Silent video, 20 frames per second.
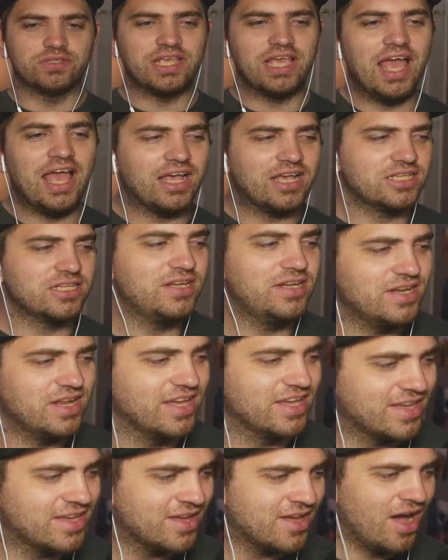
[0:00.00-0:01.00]
excellent. I
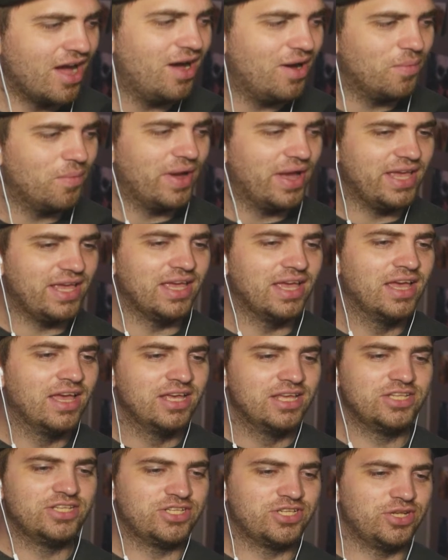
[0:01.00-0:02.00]
can't wait
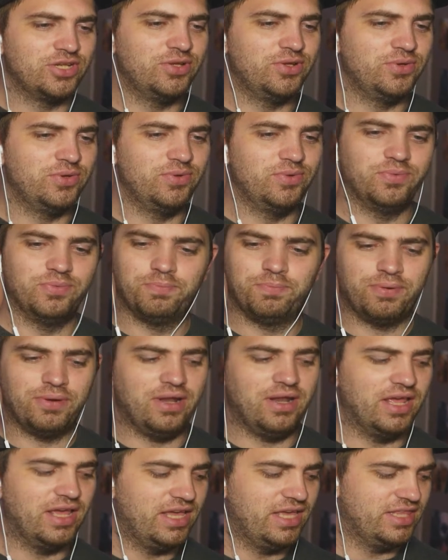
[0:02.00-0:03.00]
to
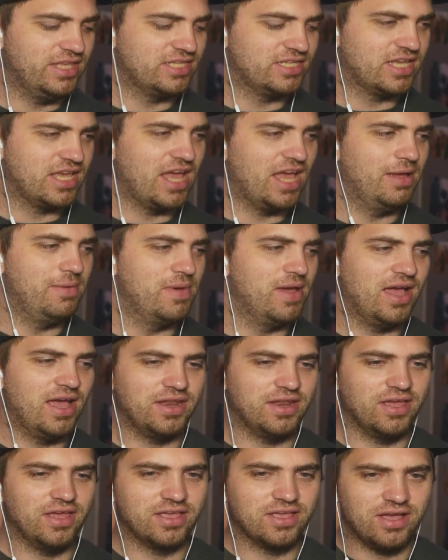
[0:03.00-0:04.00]
play this game, and
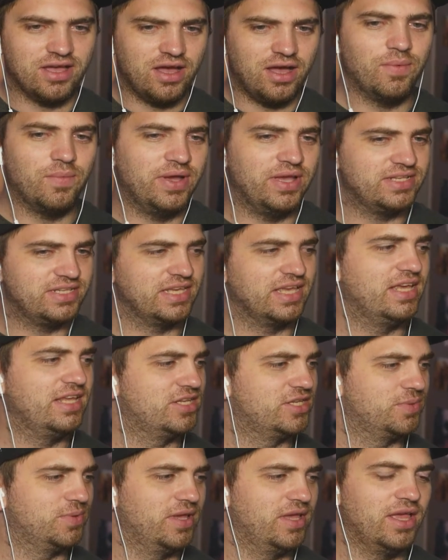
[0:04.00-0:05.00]
I can't wait to get
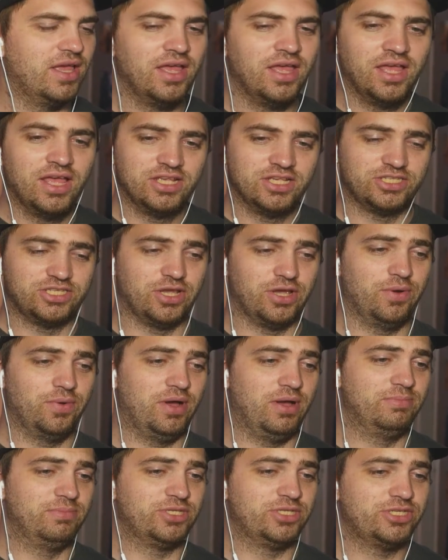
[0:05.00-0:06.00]
into it. So
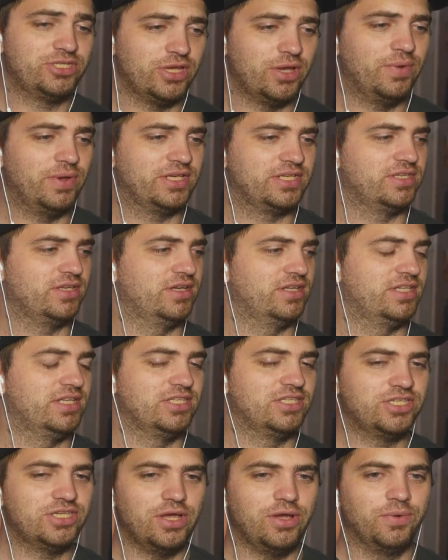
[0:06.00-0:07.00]
I'm so excited.
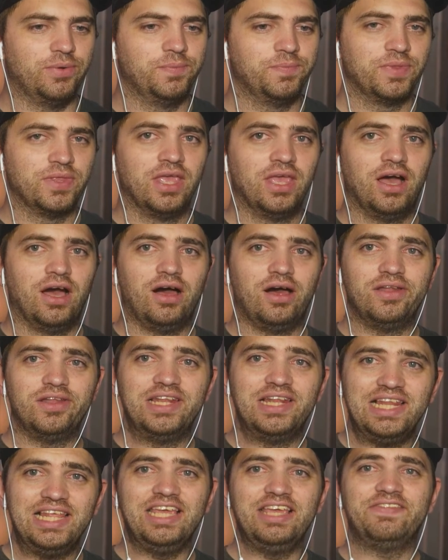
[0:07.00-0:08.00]
So I'll
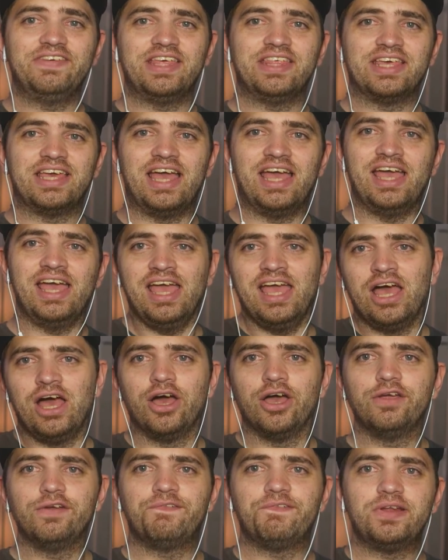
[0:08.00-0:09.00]
leave it there.
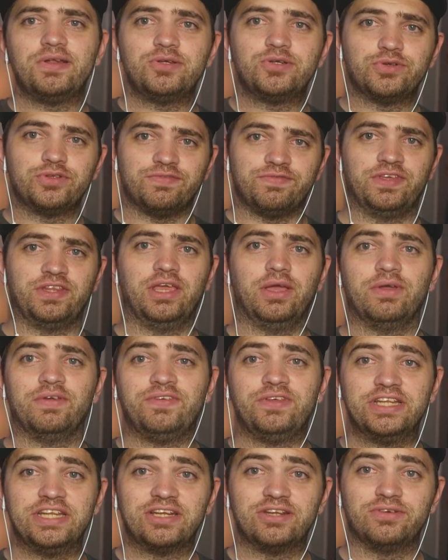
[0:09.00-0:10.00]
Hopefully you enjoyed the video. If
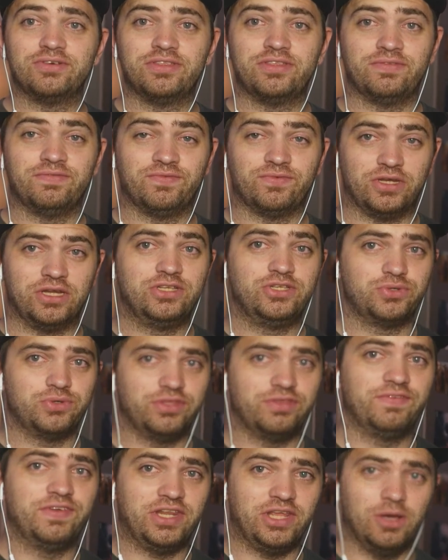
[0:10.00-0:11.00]
you didn't enjoy
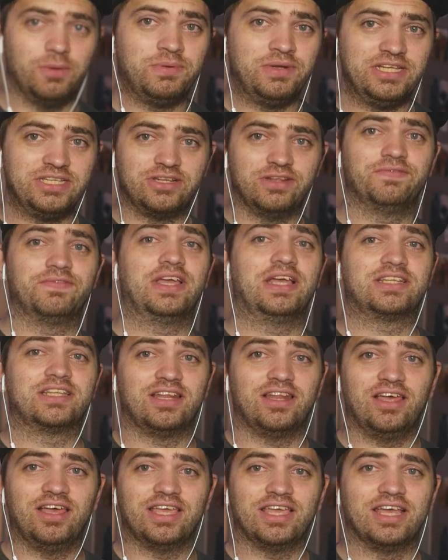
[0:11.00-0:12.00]
the video, please don't forget to
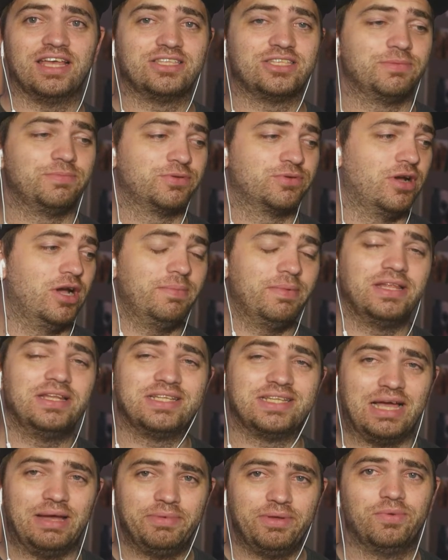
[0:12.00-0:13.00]
like and subscribe and
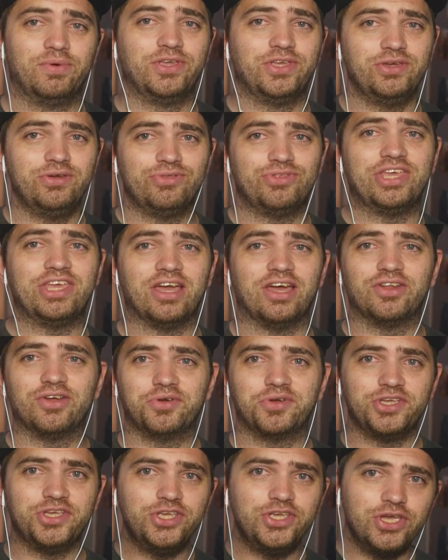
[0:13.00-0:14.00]
tell me what you think. And are
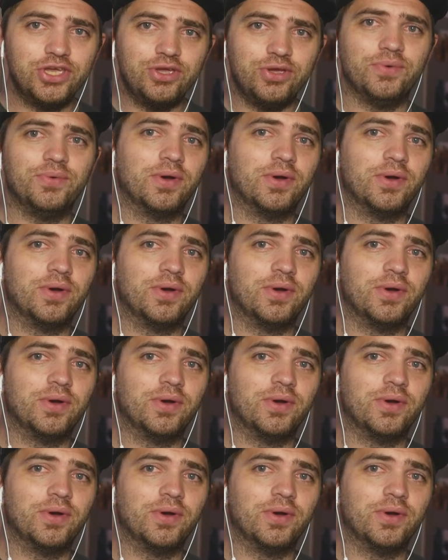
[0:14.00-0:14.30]
you